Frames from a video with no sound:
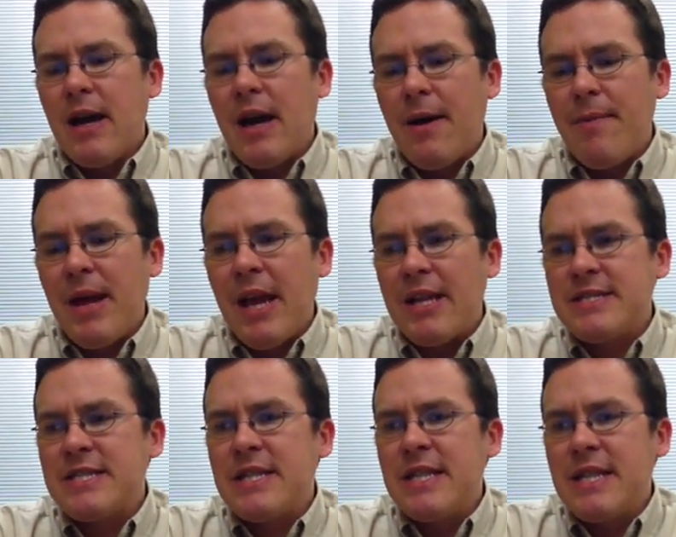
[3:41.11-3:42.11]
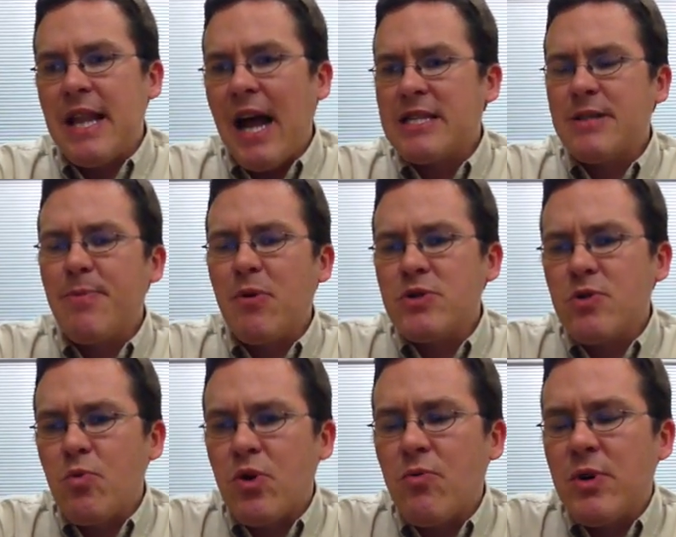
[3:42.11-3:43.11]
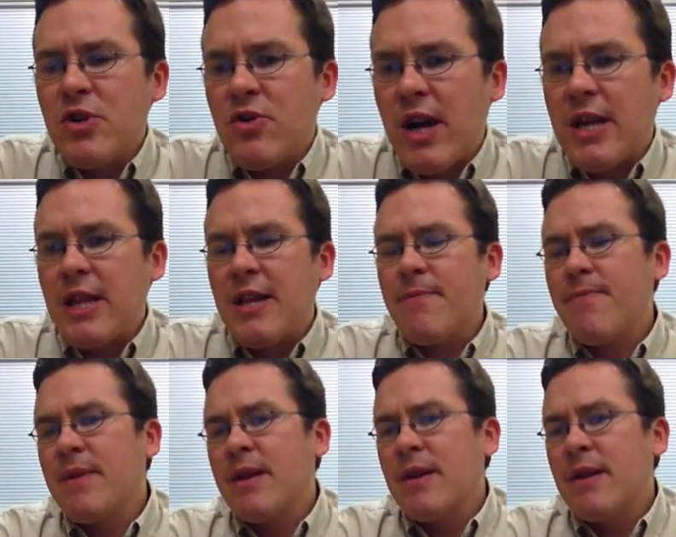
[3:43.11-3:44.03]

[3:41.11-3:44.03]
It's not supposed to work when you're idling.